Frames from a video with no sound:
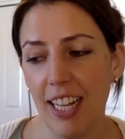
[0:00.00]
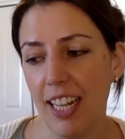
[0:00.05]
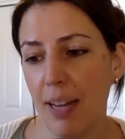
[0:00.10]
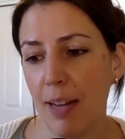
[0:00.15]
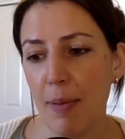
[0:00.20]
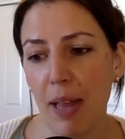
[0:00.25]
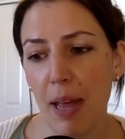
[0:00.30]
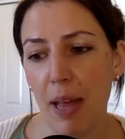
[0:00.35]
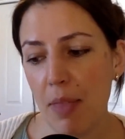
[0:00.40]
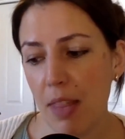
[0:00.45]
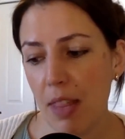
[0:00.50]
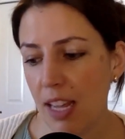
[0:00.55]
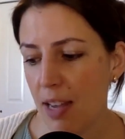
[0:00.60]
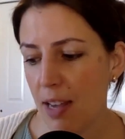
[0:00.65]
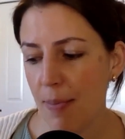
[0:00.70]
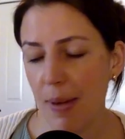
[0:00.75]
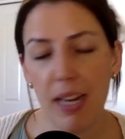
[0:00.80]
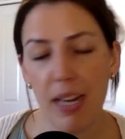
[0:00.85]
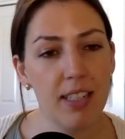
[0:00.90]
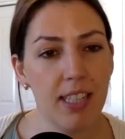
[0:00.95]
And I mean, I'm
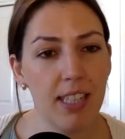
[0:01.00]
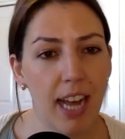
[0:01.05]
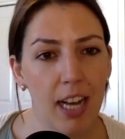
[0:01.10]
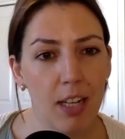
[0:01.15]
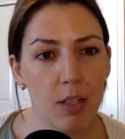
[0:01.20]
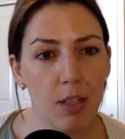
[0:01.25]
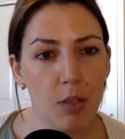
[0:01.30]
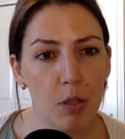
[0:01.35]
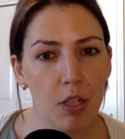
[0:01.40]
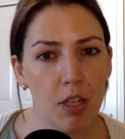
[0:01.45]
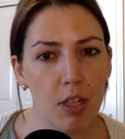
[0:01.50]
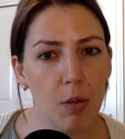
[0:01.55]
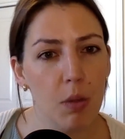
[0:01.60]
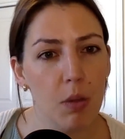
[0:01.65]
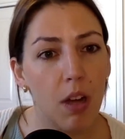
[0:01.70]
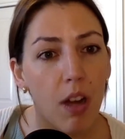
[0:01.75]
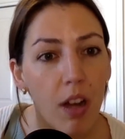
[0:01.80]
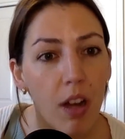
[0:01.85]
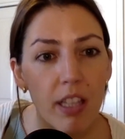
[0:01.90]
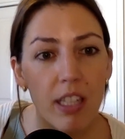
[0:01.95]
thinking about a tax return
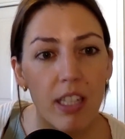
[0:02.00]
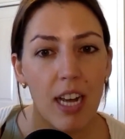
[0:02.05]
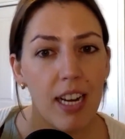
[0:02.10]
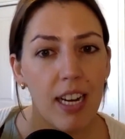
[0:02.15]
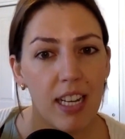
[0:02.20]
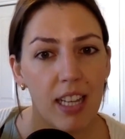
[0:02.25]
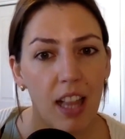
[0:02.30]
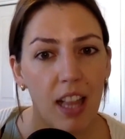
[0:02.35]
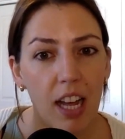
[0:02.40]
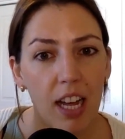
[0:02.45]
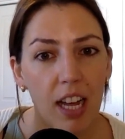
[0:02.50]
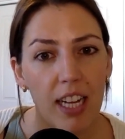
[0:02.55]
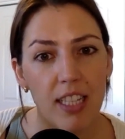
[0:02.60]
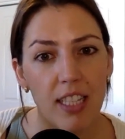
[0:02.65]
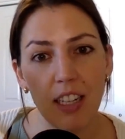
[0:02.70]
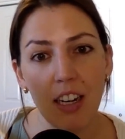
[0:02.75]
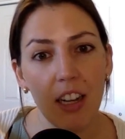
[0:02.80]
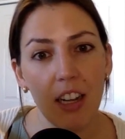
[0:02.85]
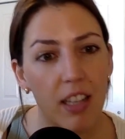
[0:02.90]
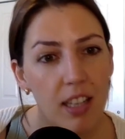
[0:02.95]
with all the tiny
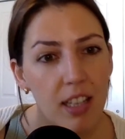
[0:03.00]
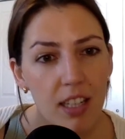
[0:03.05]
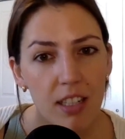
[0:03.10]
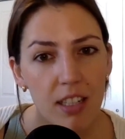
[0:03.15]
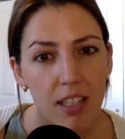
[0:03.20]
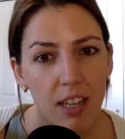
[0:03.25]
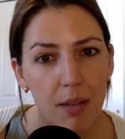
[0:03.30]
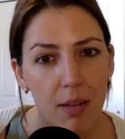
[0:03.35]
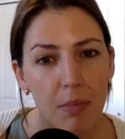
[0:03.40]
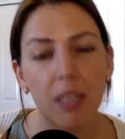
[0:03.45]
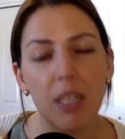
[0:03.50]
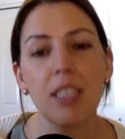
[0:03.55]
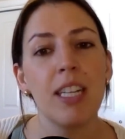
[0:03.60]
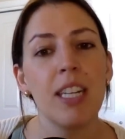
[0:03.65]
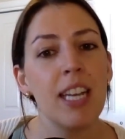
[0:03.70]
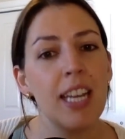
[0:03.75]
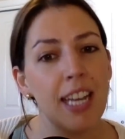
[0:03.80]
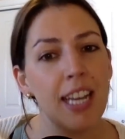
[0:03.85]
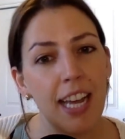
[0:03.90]
lines and all the little numbers.